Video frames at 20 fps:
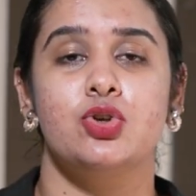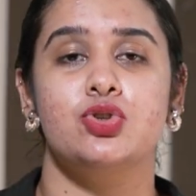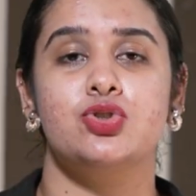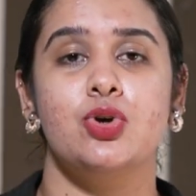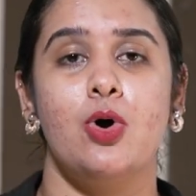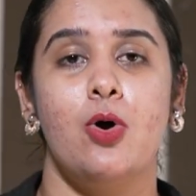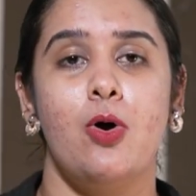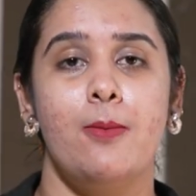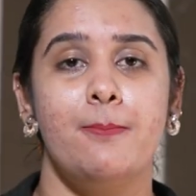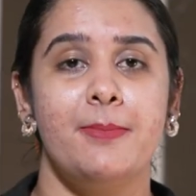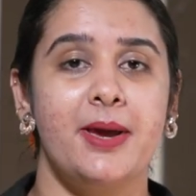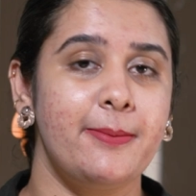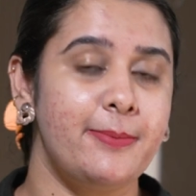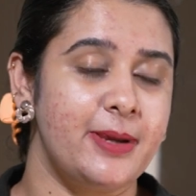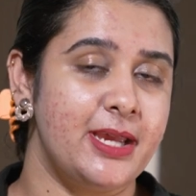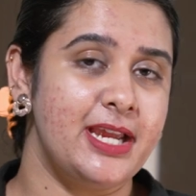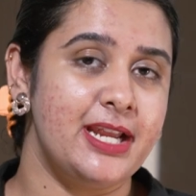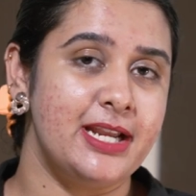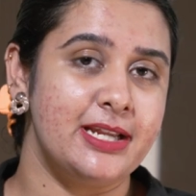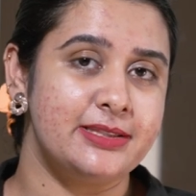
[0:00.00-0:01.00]
So
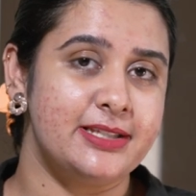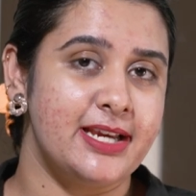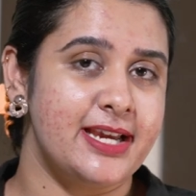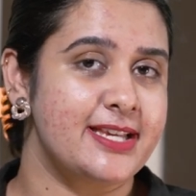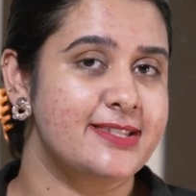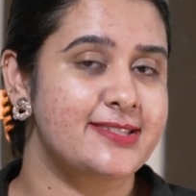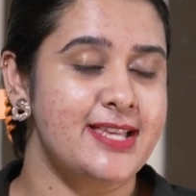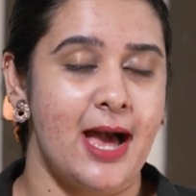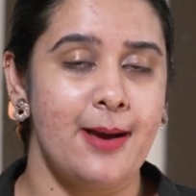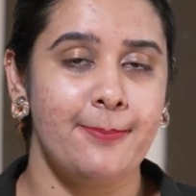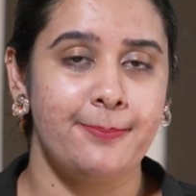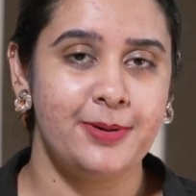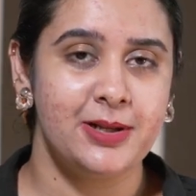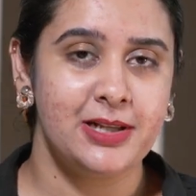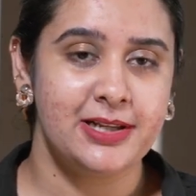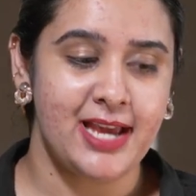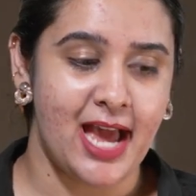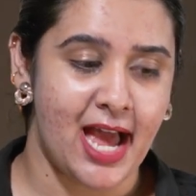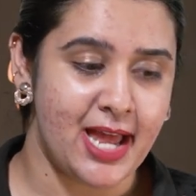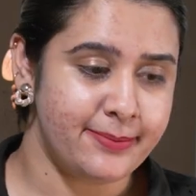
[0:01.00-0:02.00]
maybe the
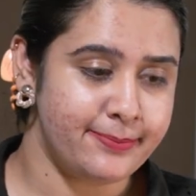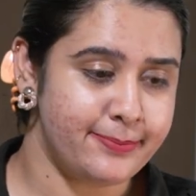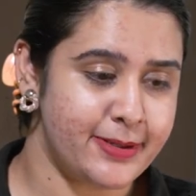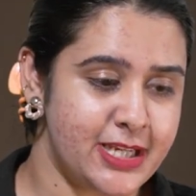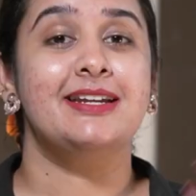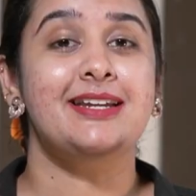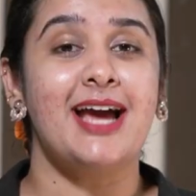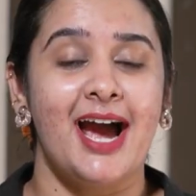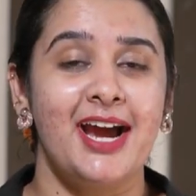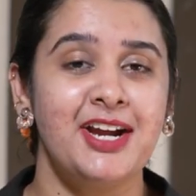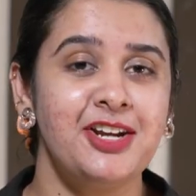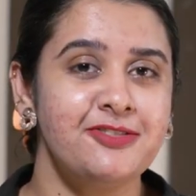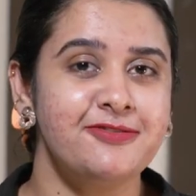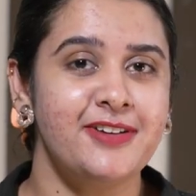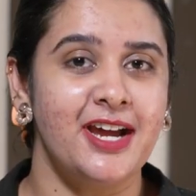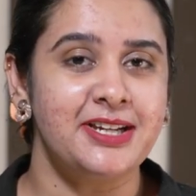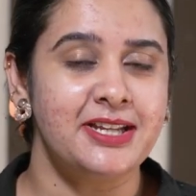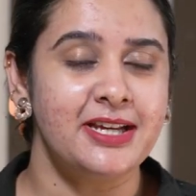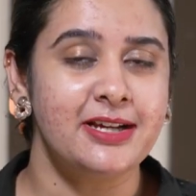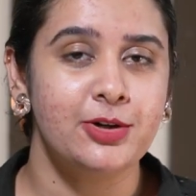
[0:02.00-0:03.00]
example can be, tired of
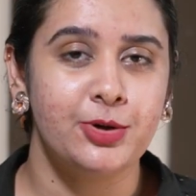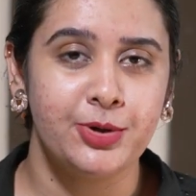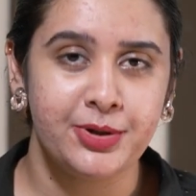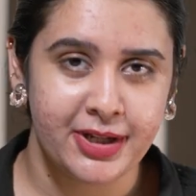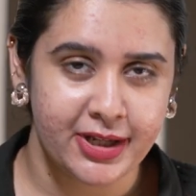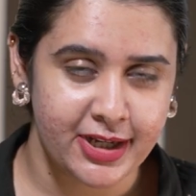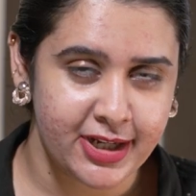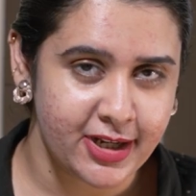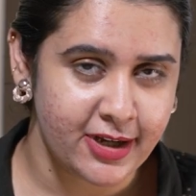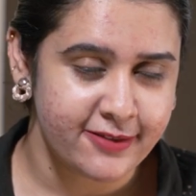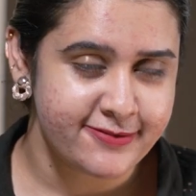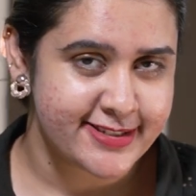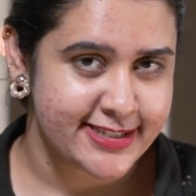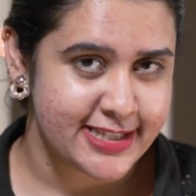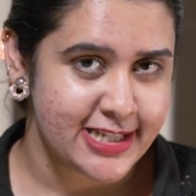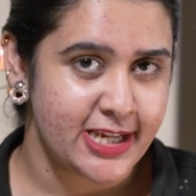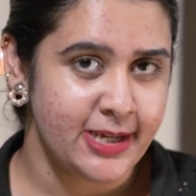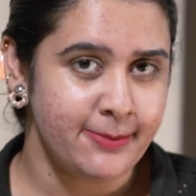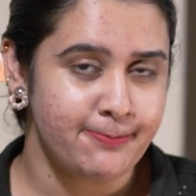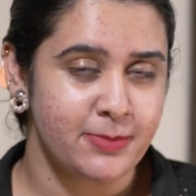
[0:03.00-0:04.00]
getting good enough
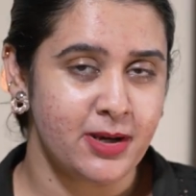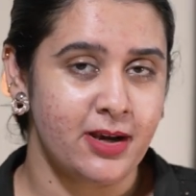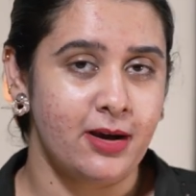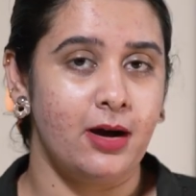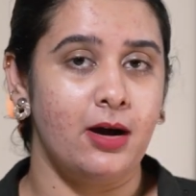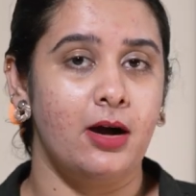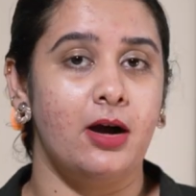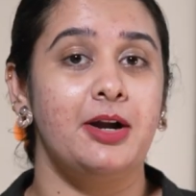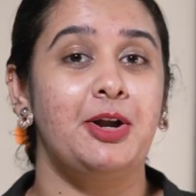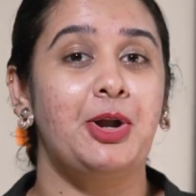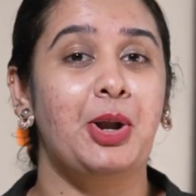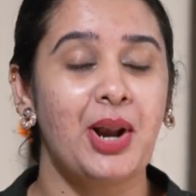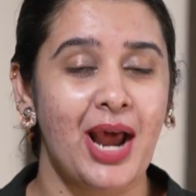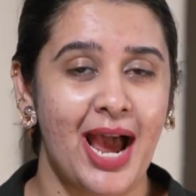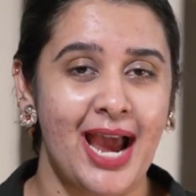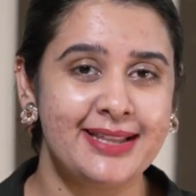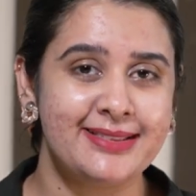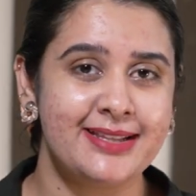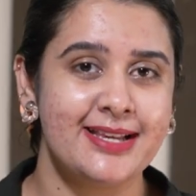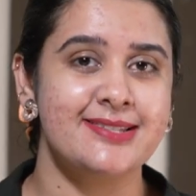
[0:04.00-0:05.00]
sleep?
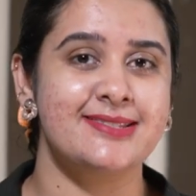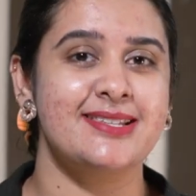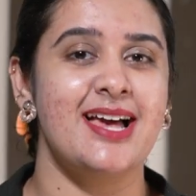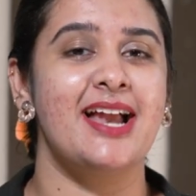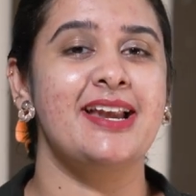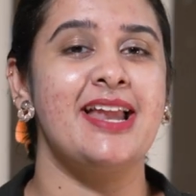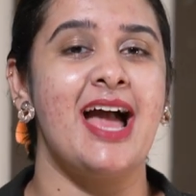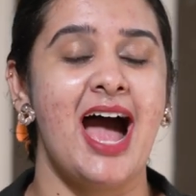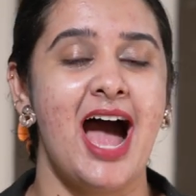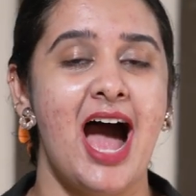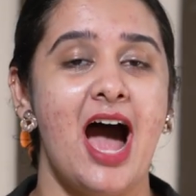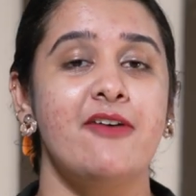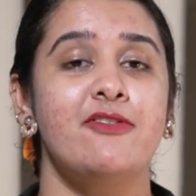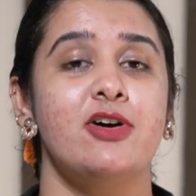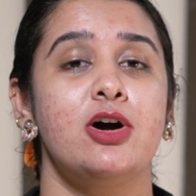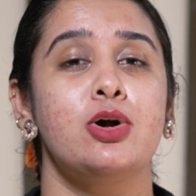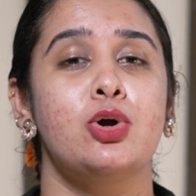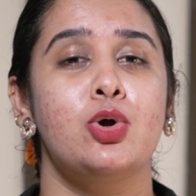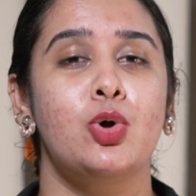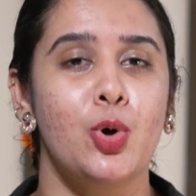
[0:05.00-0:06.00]
Try this and have
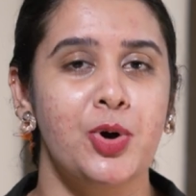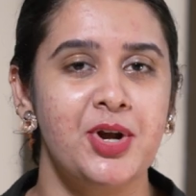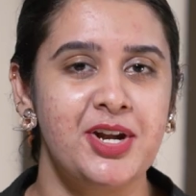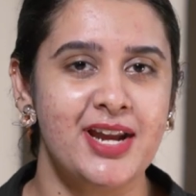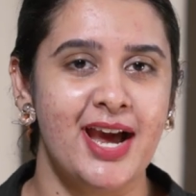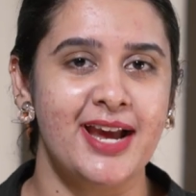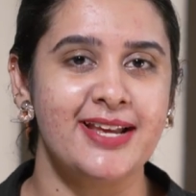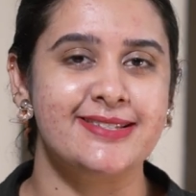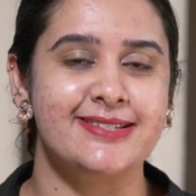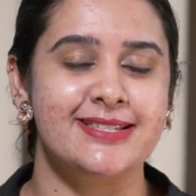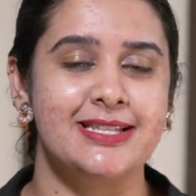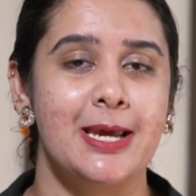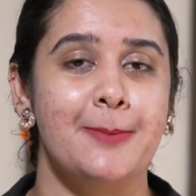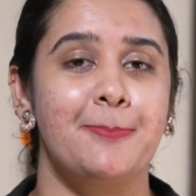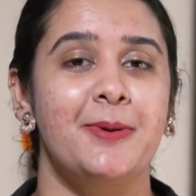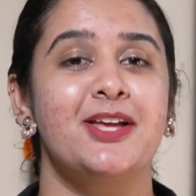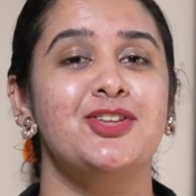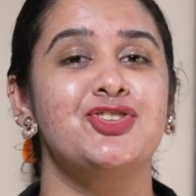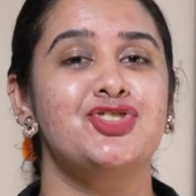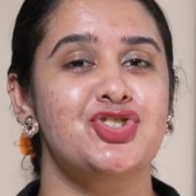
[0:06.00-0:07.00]
a good night's sleep
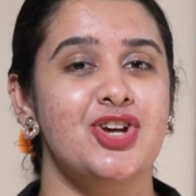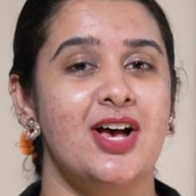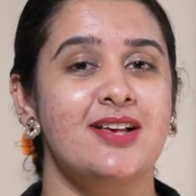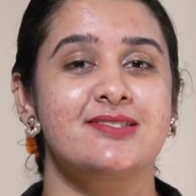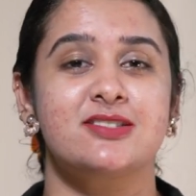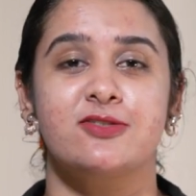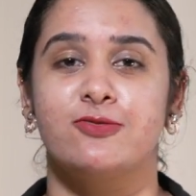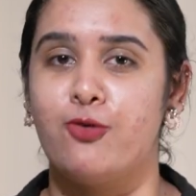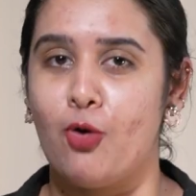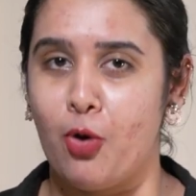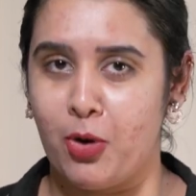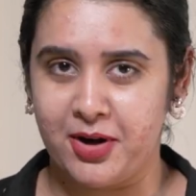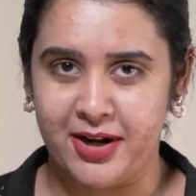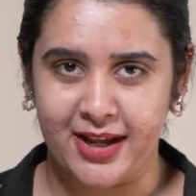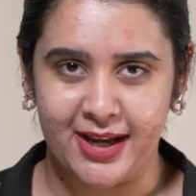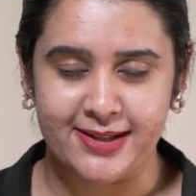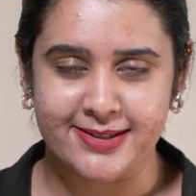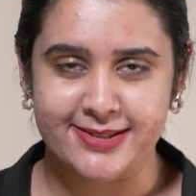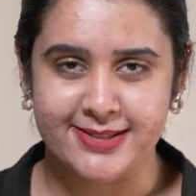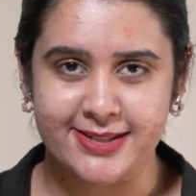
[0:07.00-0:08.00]
in just 4
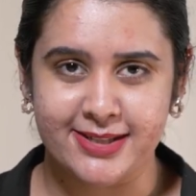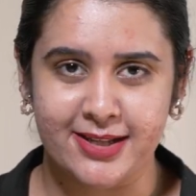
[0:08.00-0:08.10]
days.